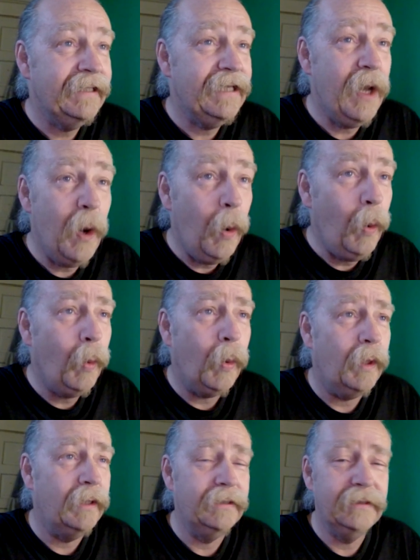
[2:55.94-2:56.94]
literally no.
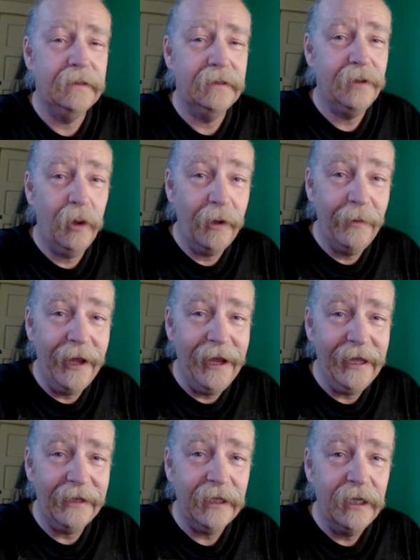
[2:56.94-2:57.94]
drunk off his ass. No, I'm not.
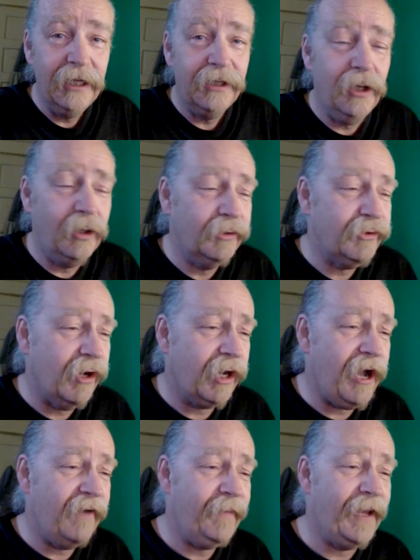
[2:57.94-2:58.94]
And even... No,
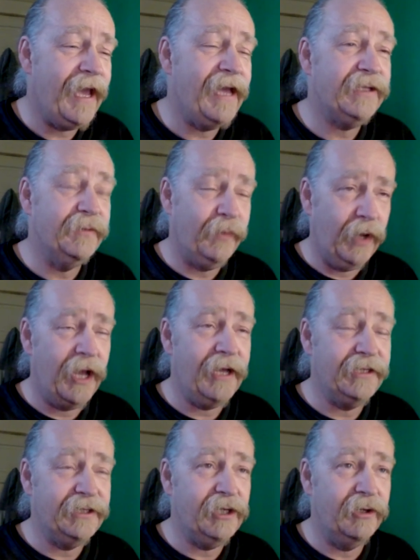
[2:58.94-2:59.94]
drunk off my ass
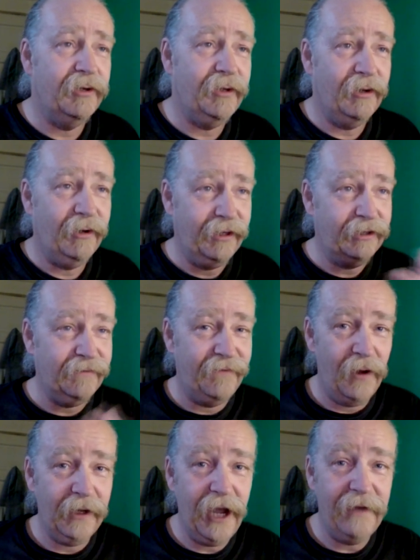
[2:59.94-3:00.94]
implies you're, you know, that you're
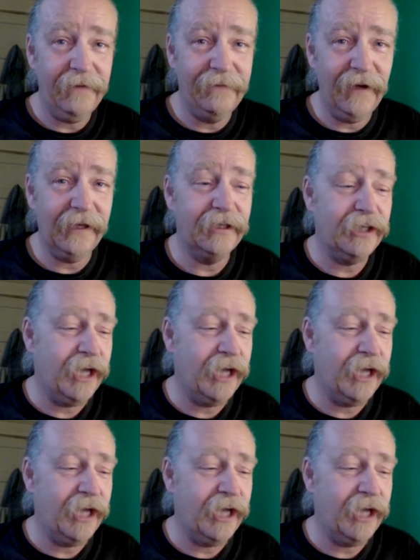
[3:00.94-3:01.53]
falling off the fucking